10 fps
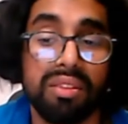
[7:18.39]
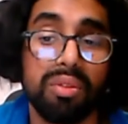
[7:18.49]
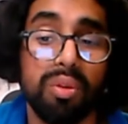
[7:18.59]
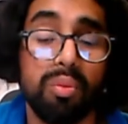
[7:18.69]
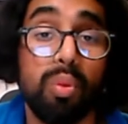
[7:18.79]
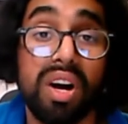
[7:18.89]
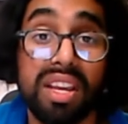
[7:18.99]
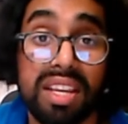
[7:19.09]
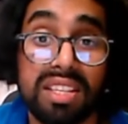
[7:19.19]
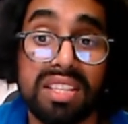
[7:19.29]
The
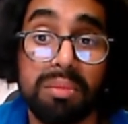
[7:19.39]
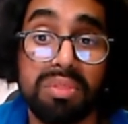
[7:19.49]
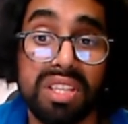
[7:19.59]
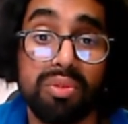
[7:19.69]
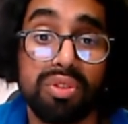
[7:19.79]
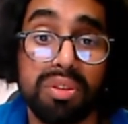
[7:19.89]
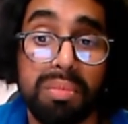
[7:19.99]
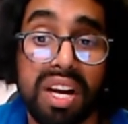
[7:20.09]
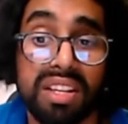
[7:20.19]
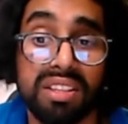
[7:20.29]
y-intercept is equal to
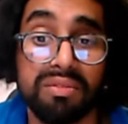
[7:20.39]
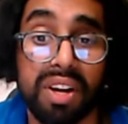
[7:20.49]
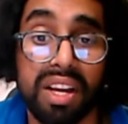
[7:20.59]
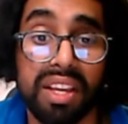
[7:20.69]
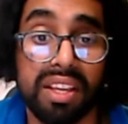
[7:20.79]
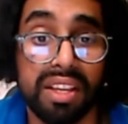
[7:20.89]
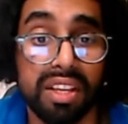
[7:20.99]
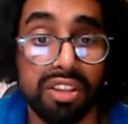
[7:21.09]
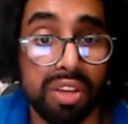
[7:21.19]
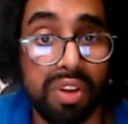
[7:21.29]
minus phi.
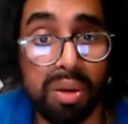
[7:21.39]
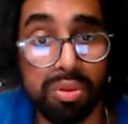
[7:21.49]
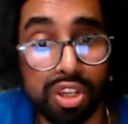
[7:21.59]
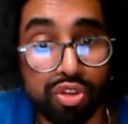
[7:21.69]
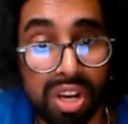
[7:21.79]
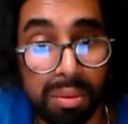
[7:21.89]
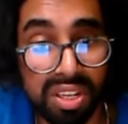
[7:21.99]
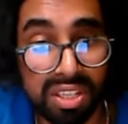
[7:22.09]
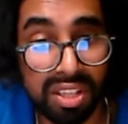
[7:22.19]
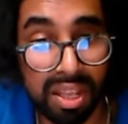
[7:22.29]
So if I was to extrapolate
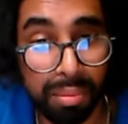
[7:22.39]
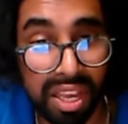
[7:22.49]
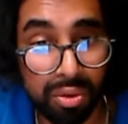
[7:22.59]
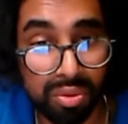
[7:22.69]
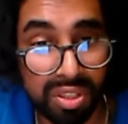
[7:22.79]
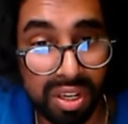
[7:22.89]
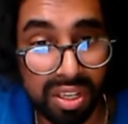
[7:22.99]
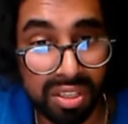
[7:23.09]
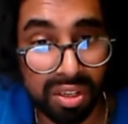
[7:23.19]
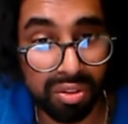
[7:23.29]
this line backwards,
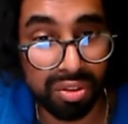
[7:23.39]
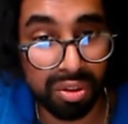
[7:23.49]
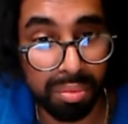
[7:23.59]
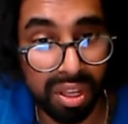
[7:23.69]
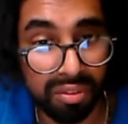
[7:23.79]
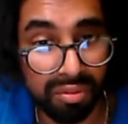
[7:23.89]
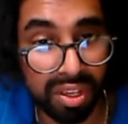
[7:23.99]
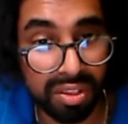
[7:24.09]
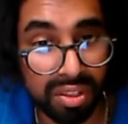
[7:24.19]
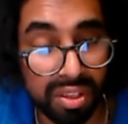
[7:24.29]
guys, I know it's not
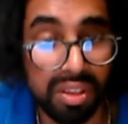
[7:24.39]
perfect.